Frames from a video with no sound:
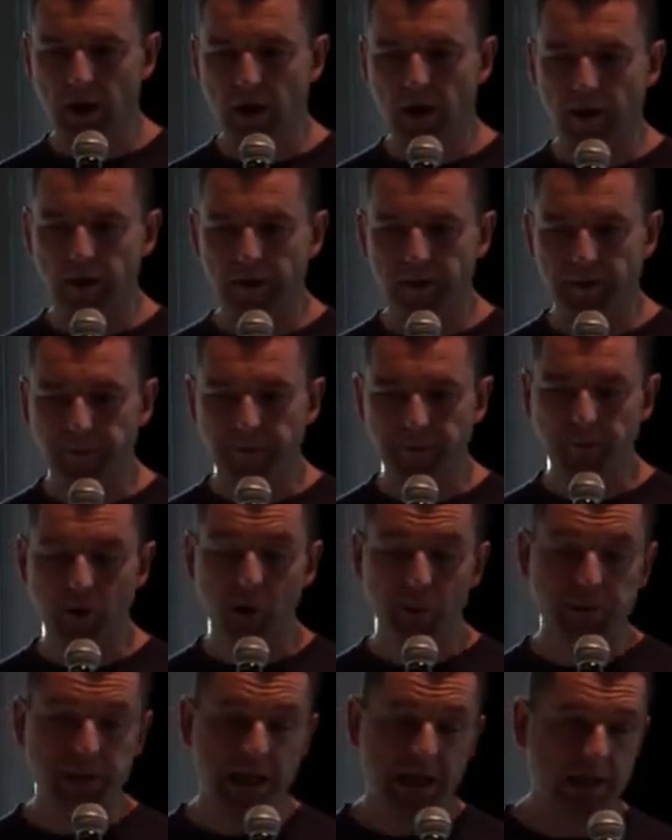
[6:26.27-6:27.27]

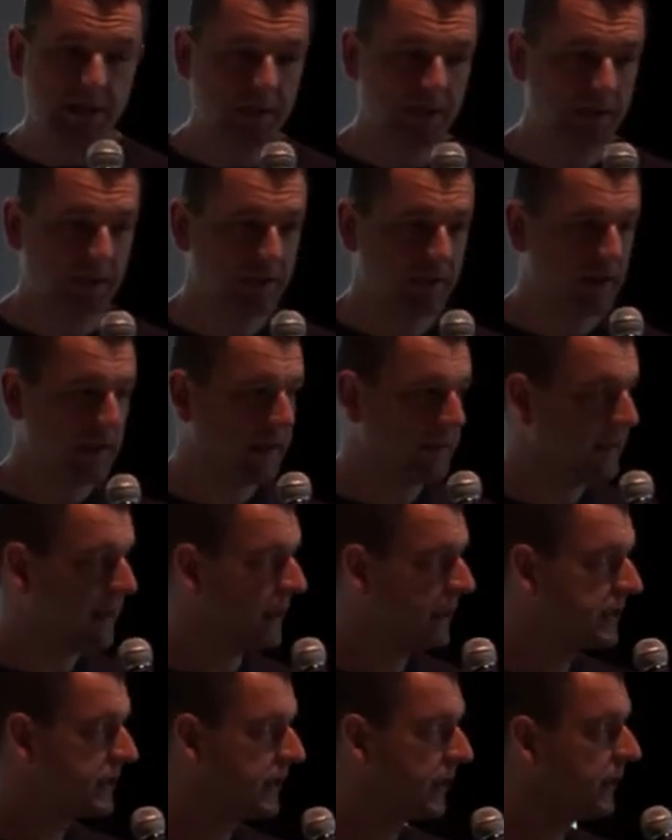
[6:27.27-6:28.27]
obtaining and
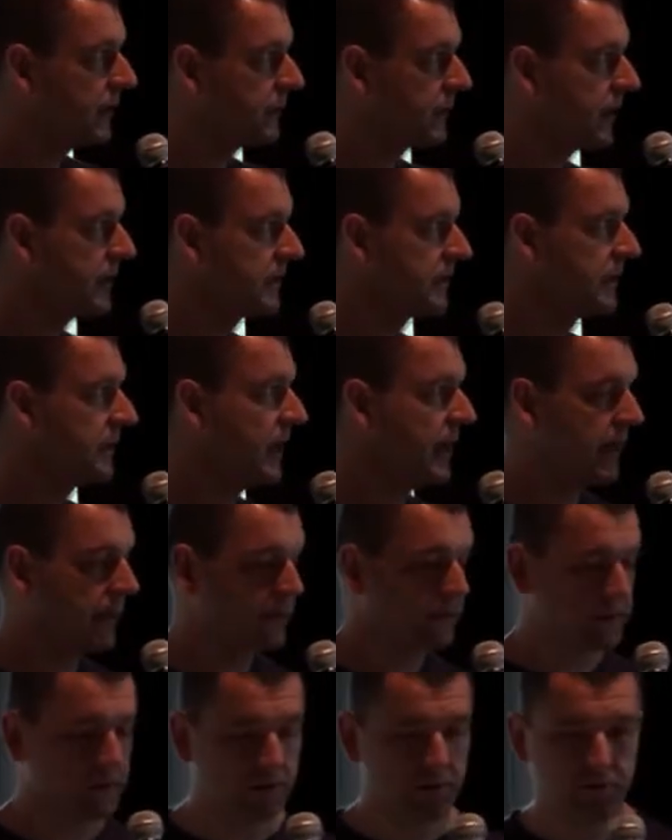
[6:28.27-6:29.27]
managing REST
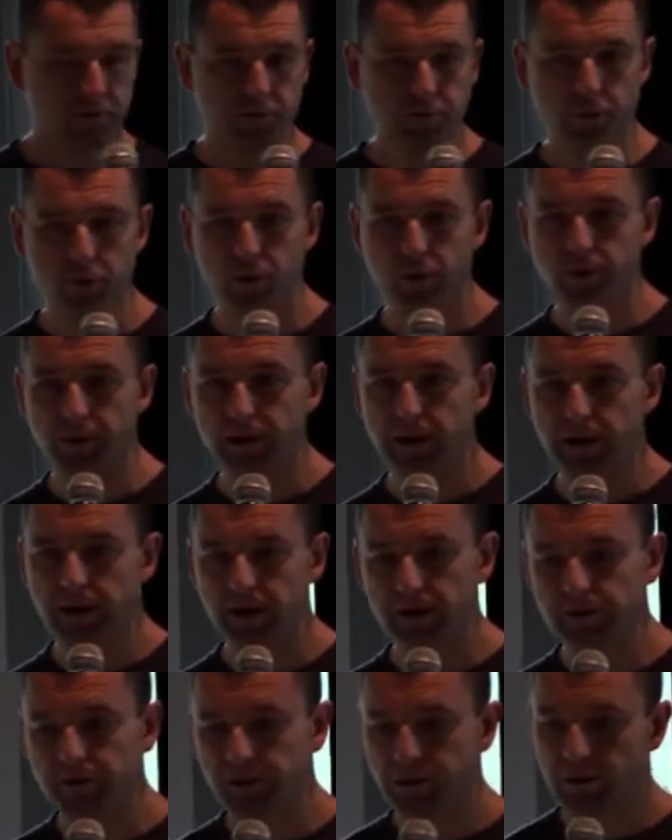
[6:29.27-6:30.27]
client, for reading
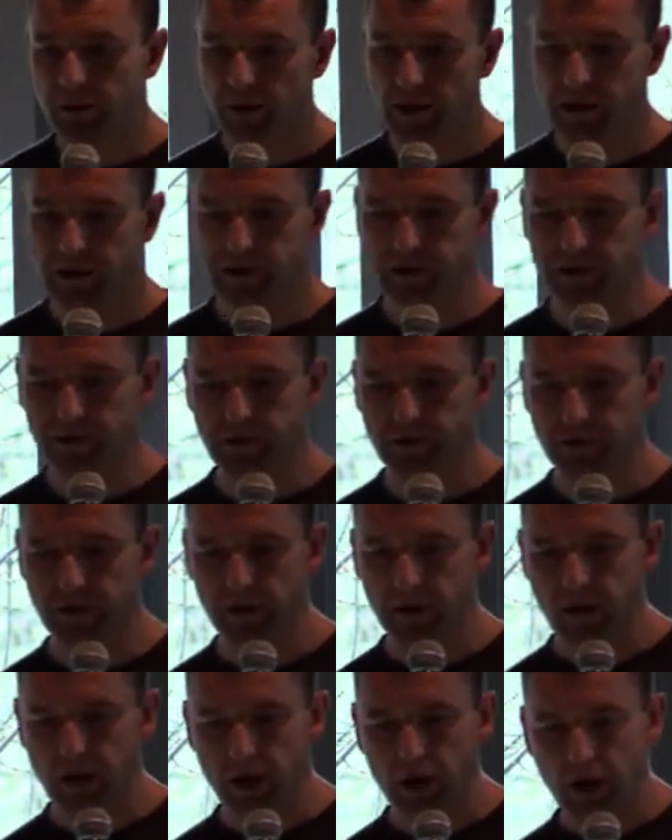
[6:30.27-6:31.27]
configuration,
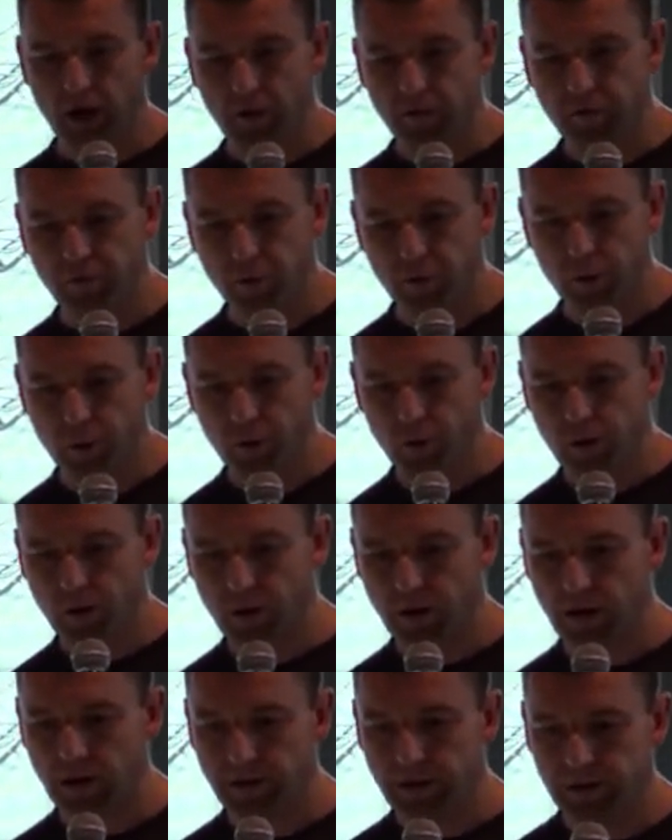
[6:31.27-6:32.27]

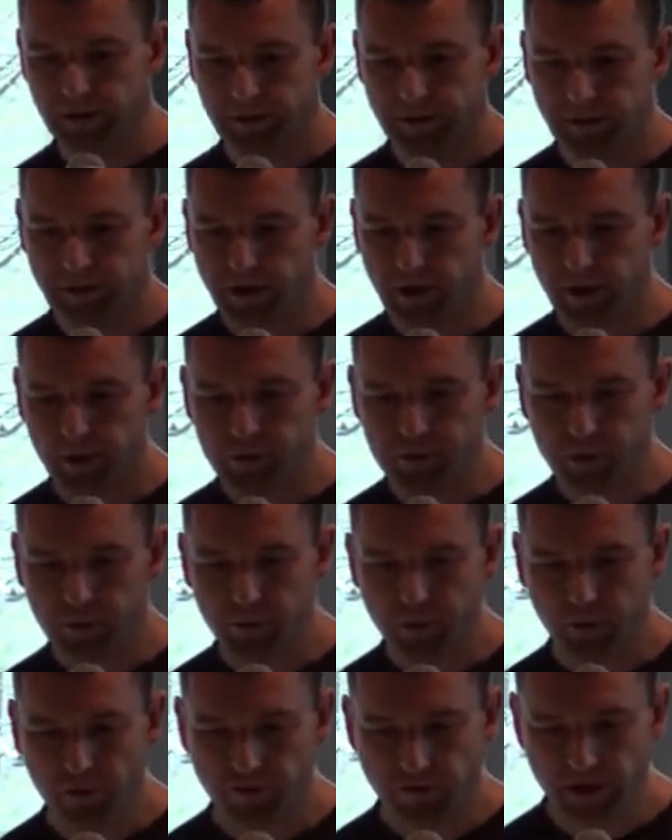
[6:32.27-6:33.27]
it also
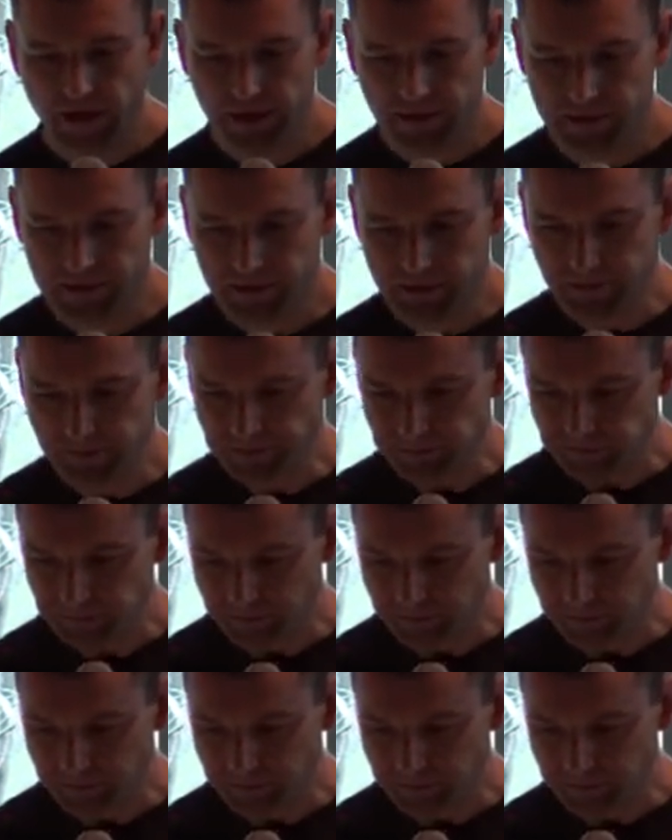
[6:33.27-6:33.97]
provides